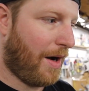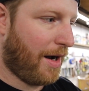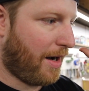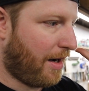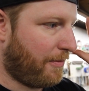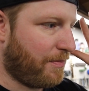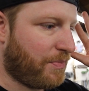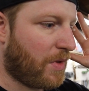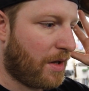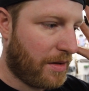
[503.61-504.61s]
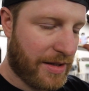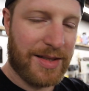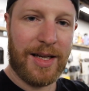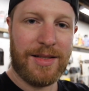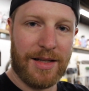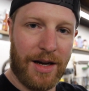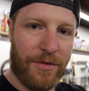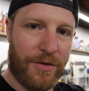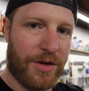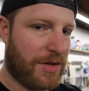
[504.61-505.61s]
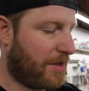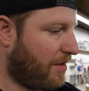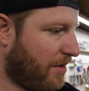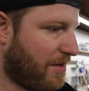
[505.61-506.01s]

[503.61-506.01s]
Uh, let's test it out first.